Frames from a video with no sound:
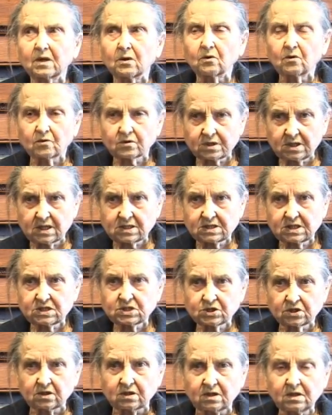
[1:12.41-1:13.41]

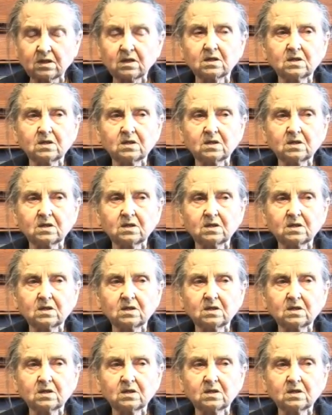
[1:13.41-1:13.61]
orientation